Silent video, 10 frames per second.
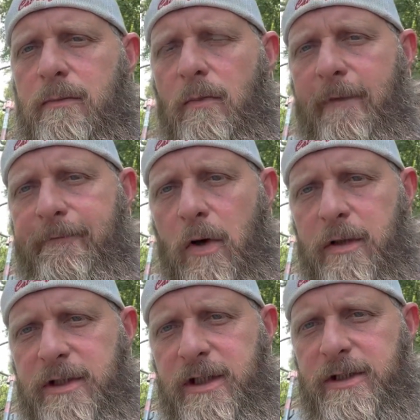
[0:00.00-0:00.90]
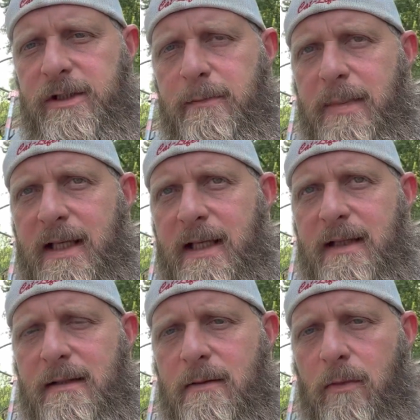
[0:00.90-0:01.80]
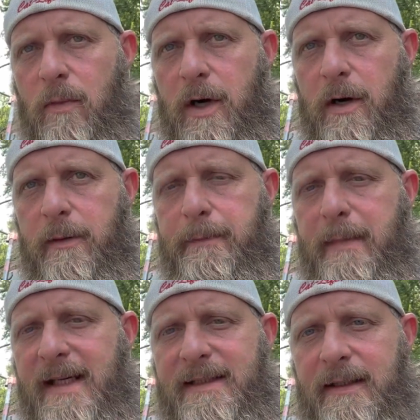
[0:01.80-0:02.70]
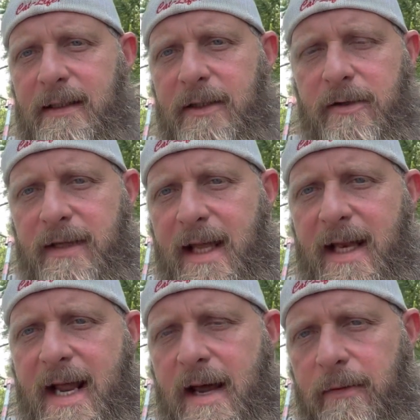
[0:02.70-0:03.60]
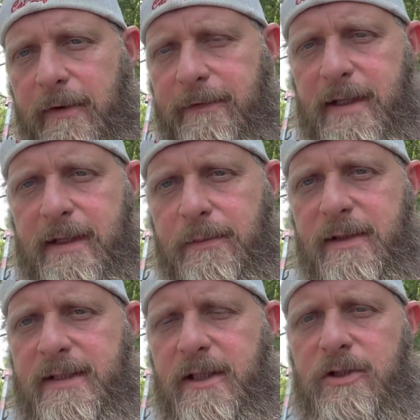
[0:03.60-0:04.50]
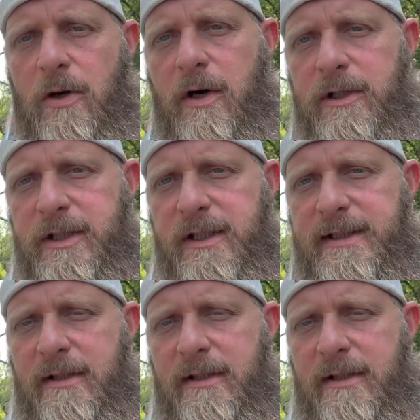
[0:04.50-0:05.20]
what voltage it should be, where basically you're dead at, what 50% charge is.